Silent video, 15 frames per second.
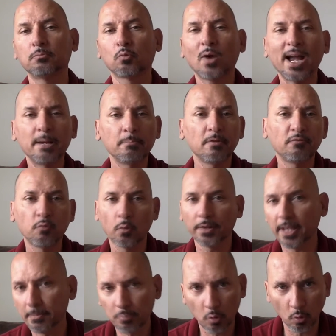right before
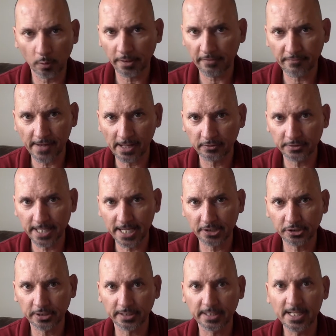they pour the
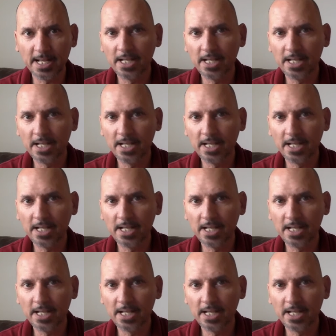foundation.